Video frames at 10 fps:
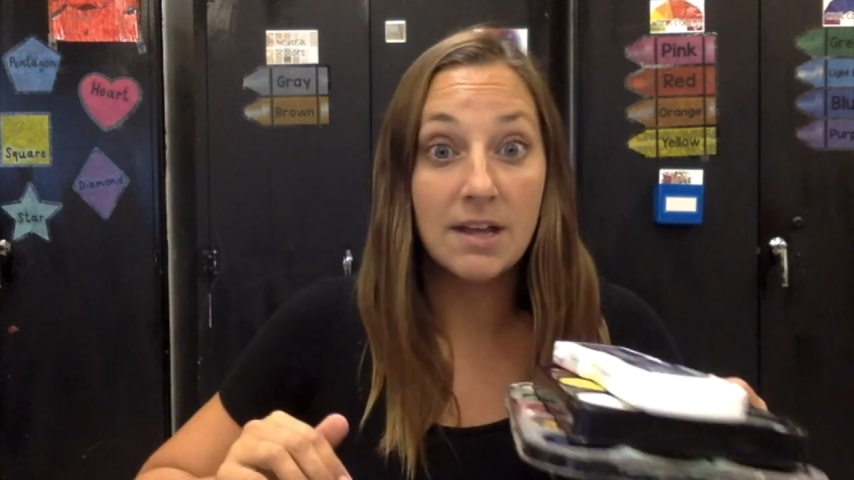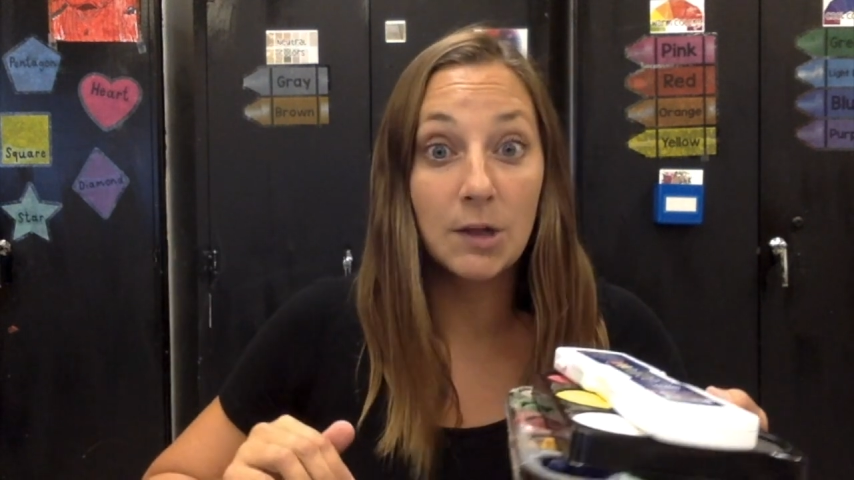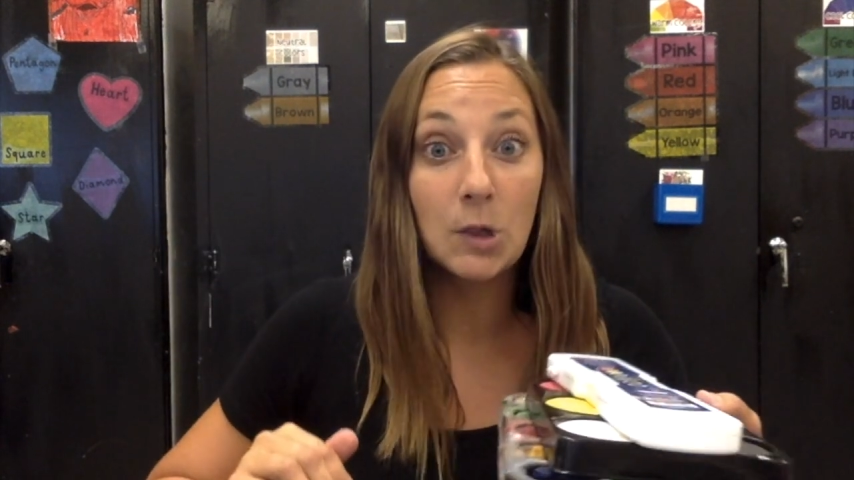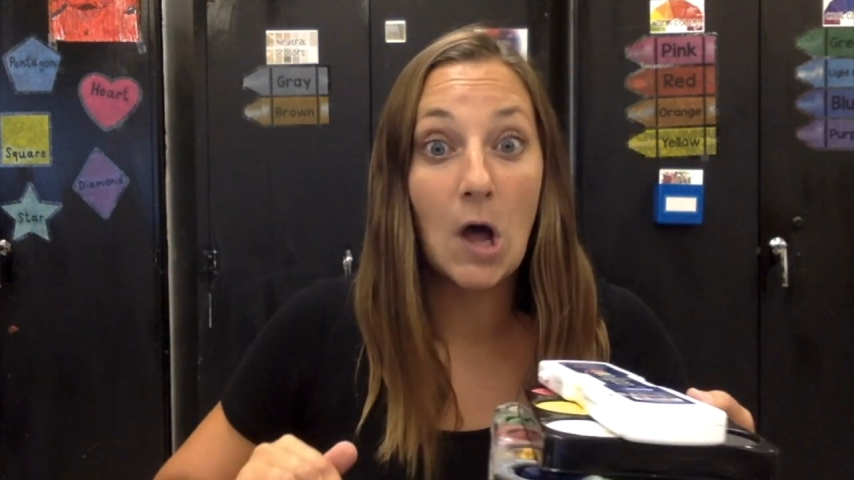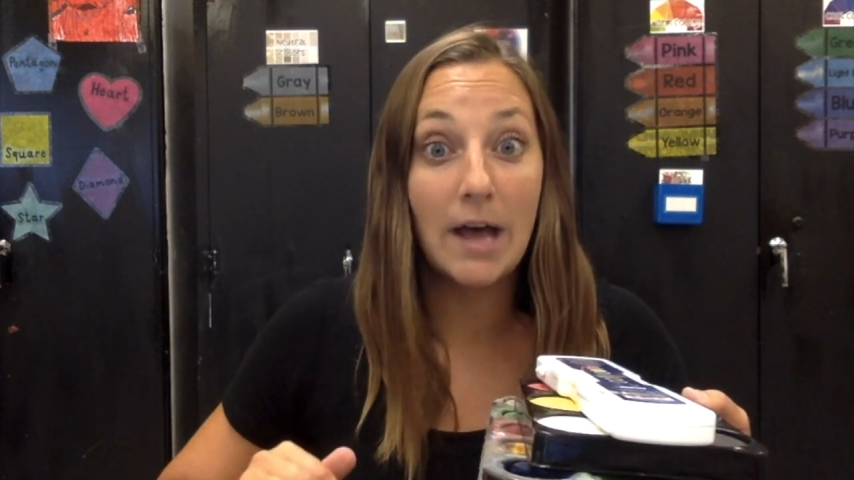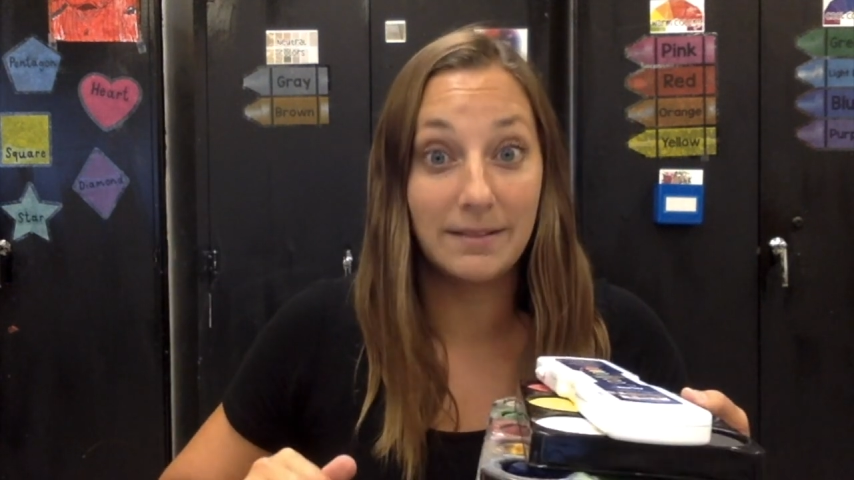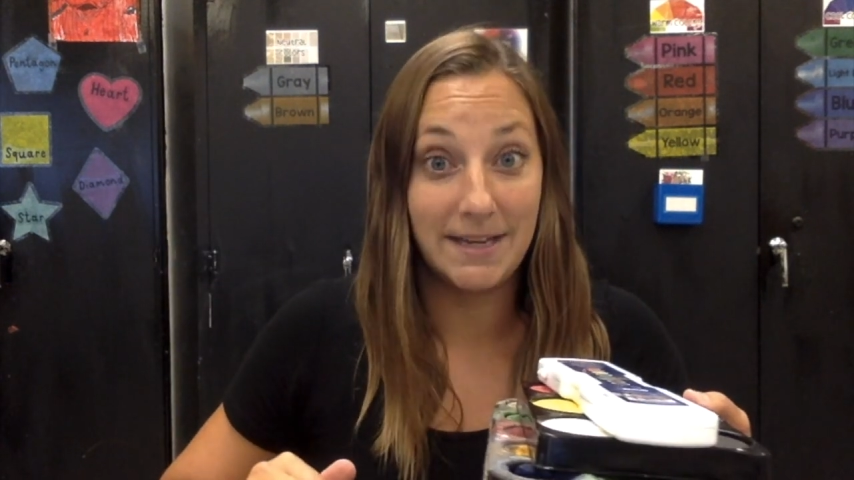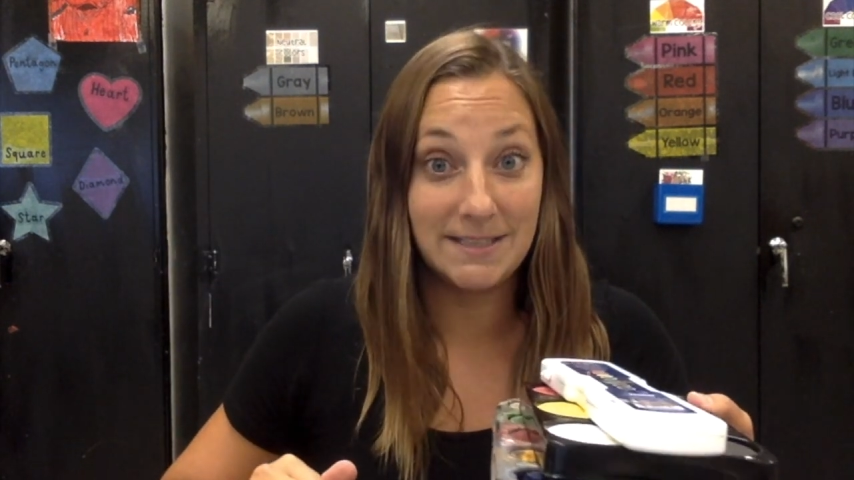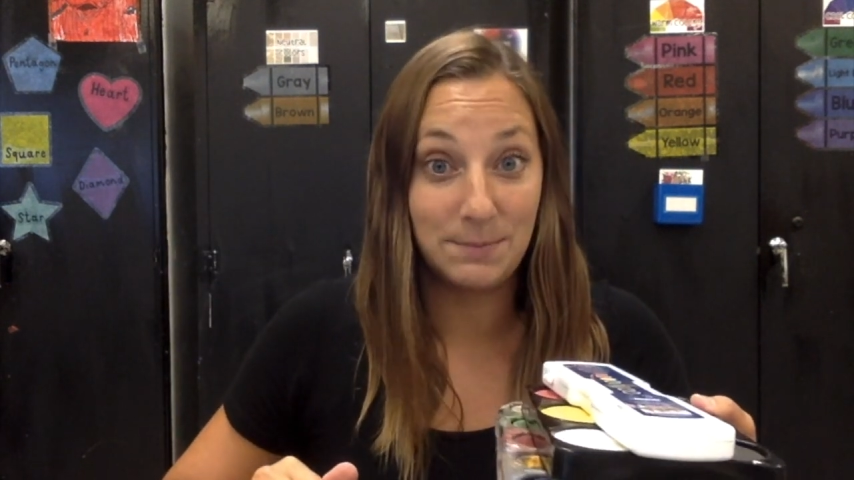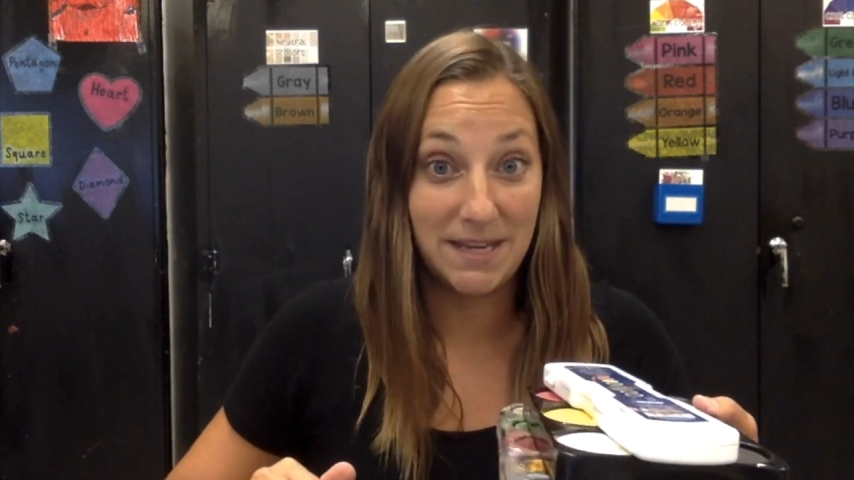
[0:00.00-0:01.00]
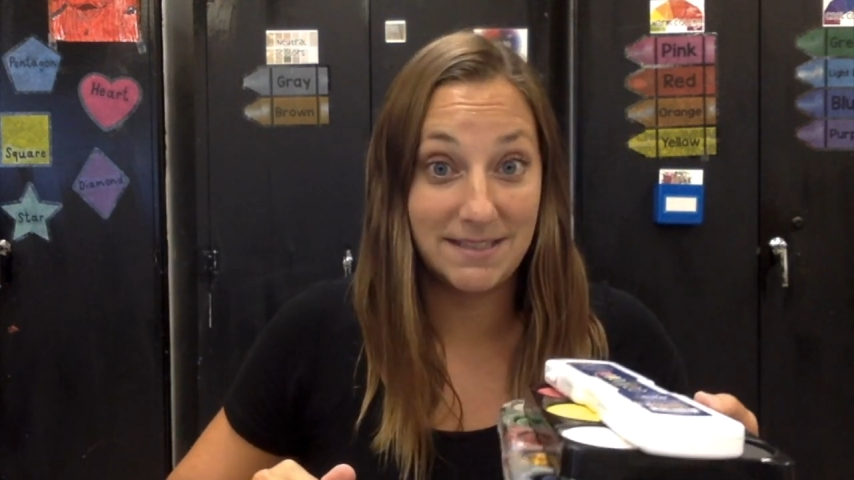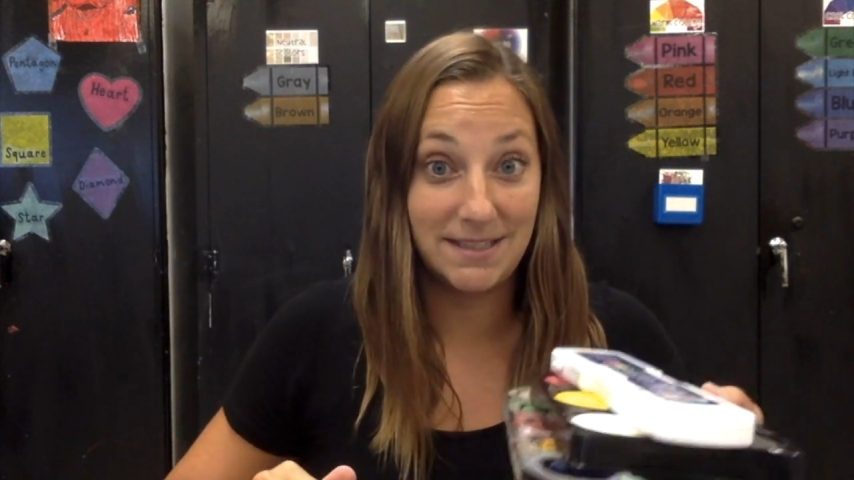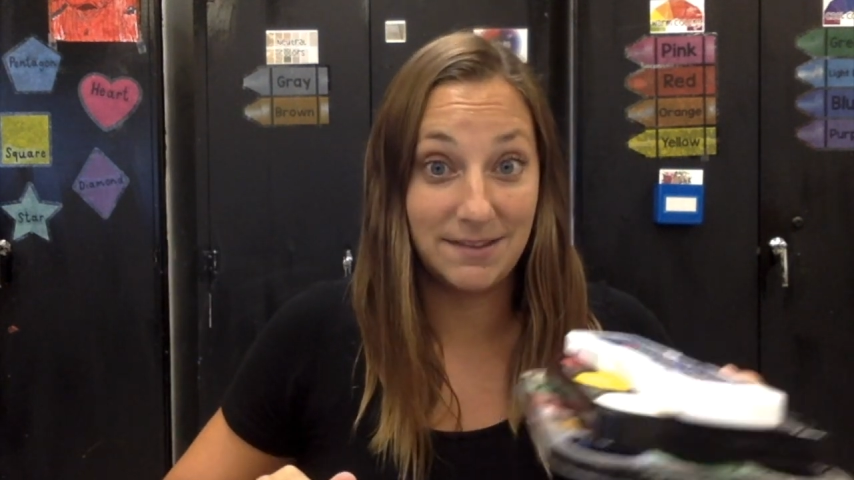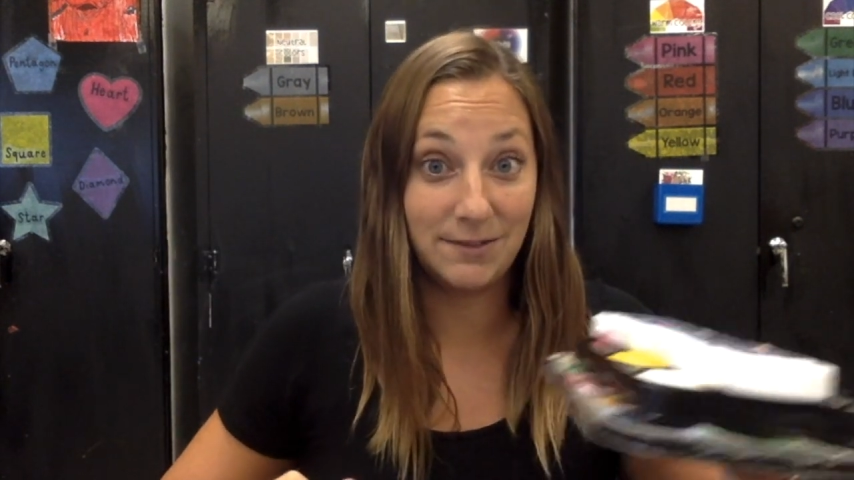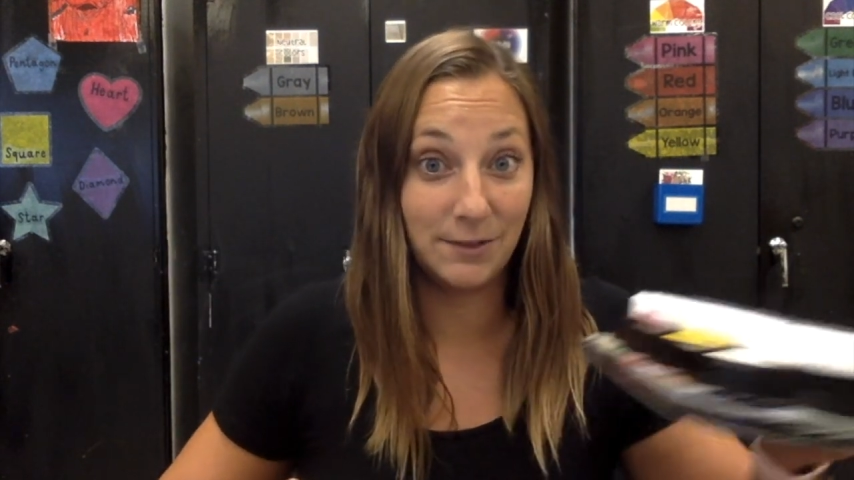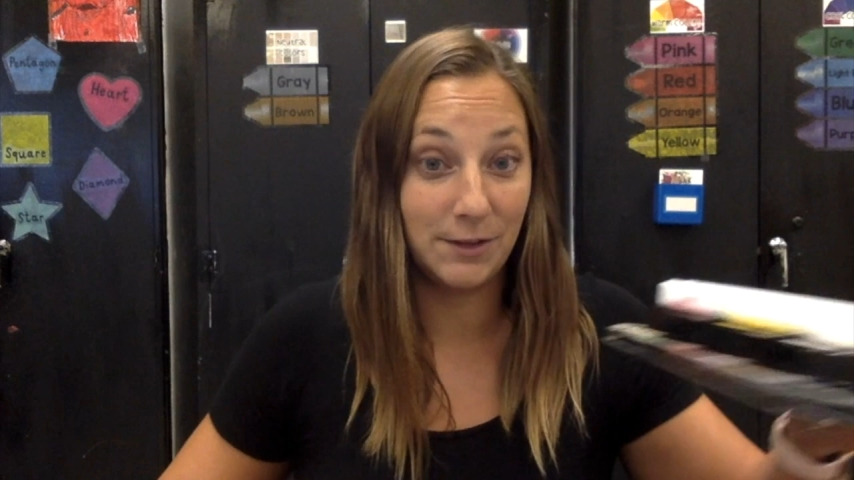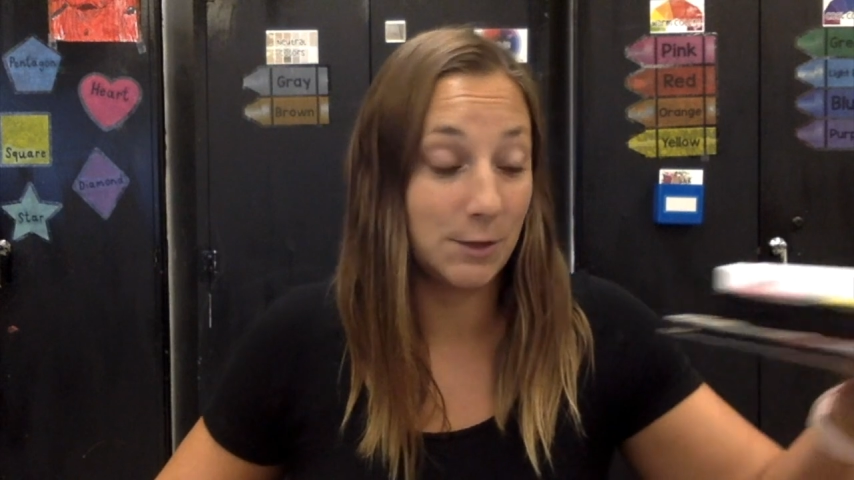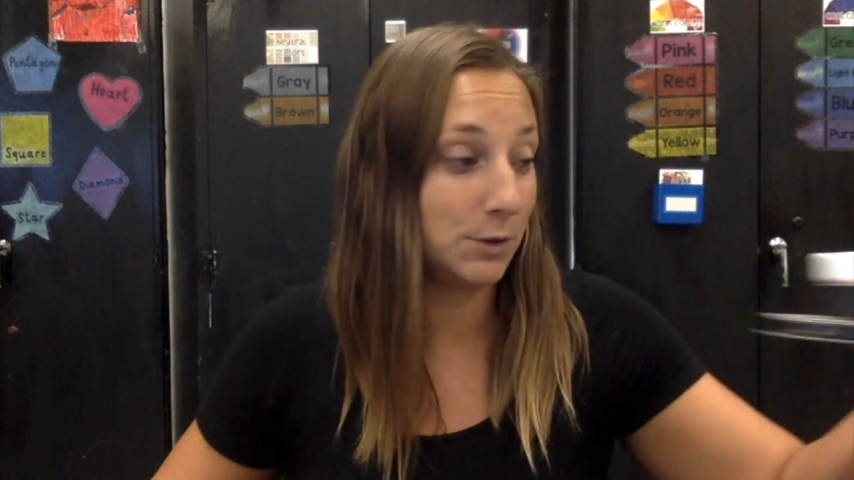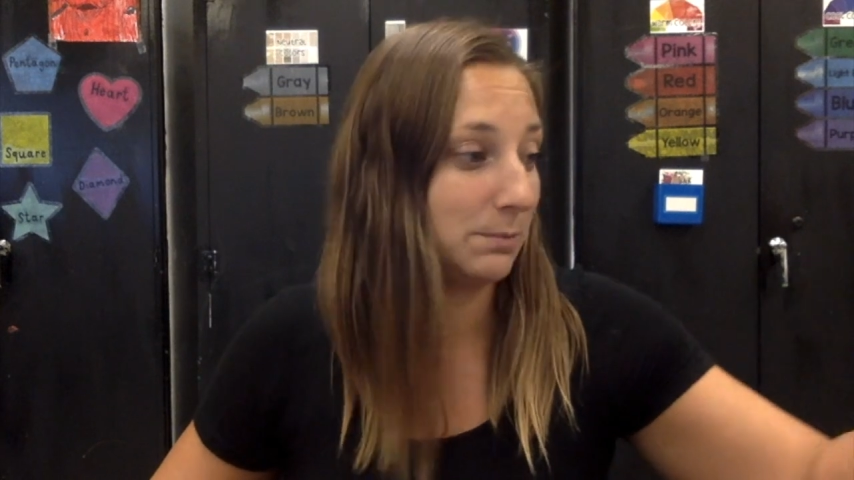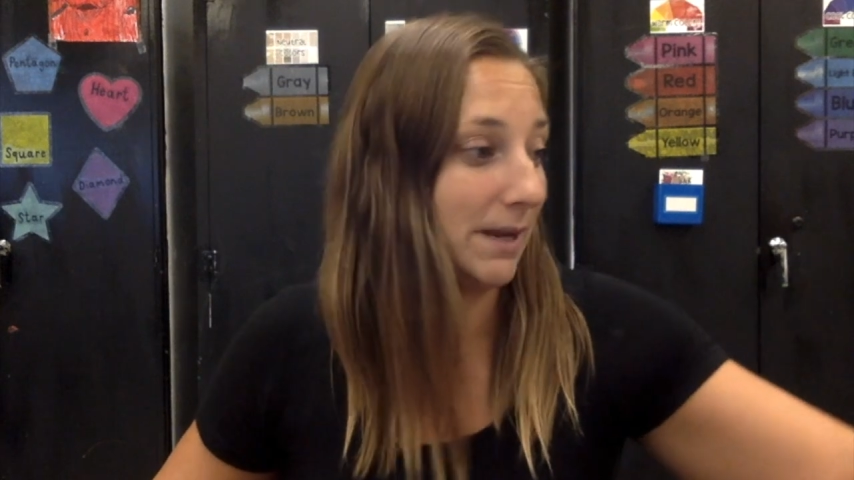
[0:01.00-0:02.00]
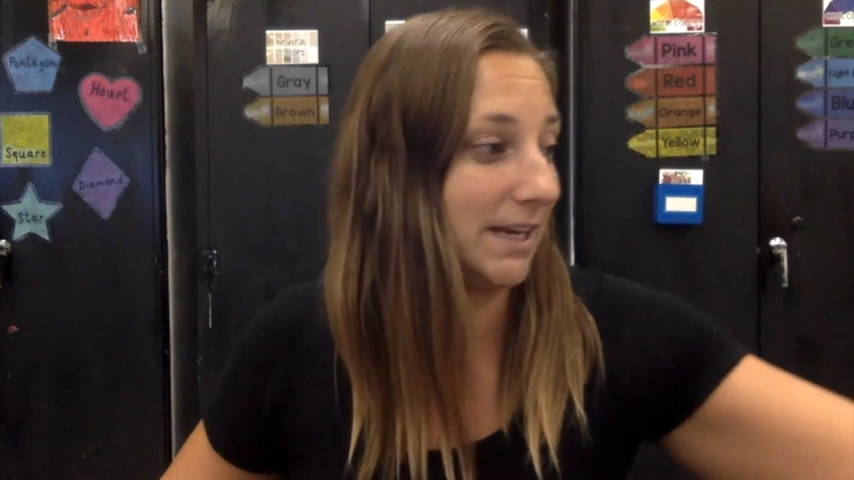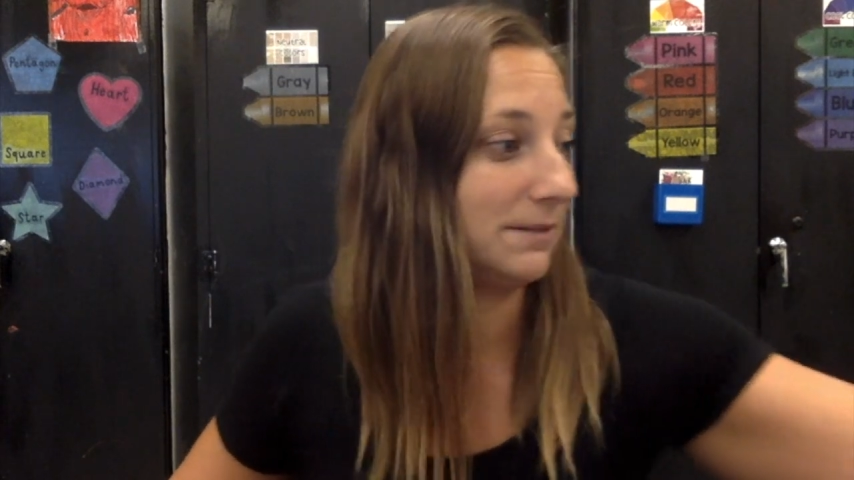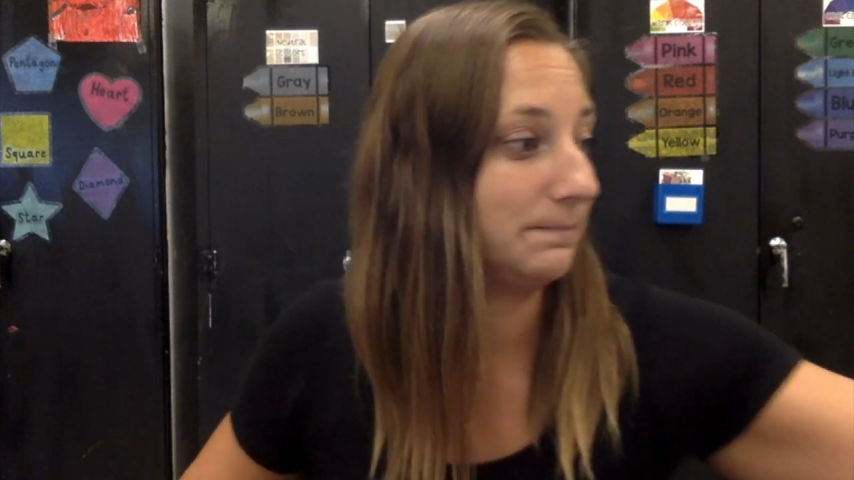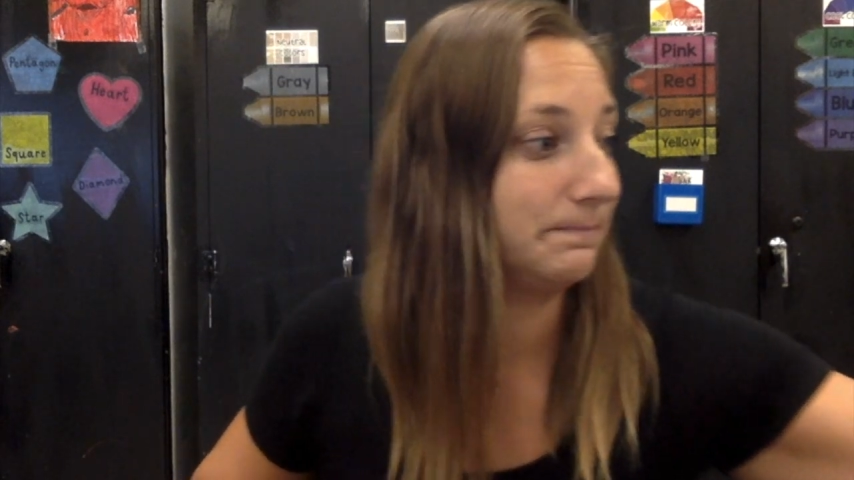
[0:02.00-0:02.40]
A lot less messy than the liquid paint.